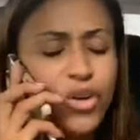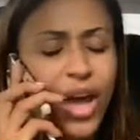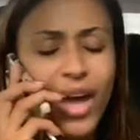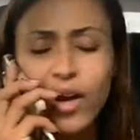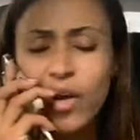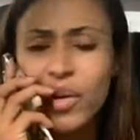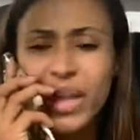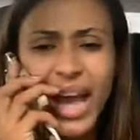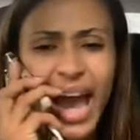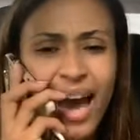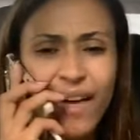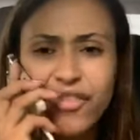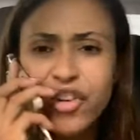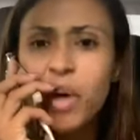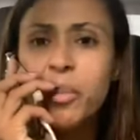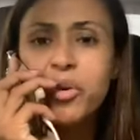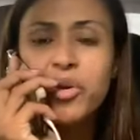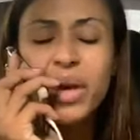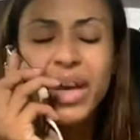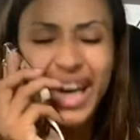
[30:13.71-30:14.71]
not only have
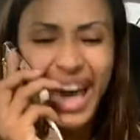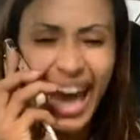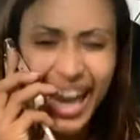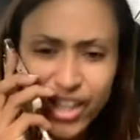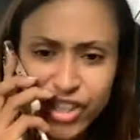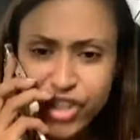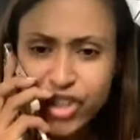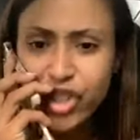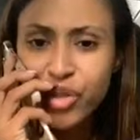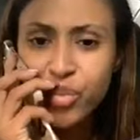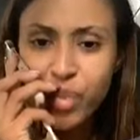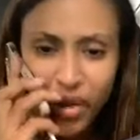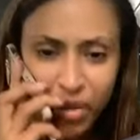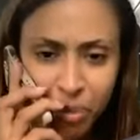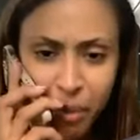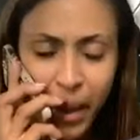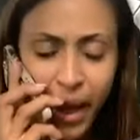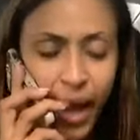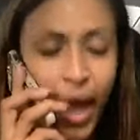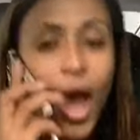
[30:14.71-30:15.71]
communication
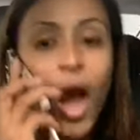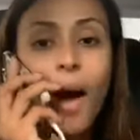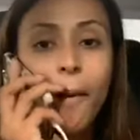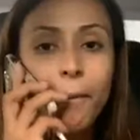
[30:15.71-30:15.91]
with me,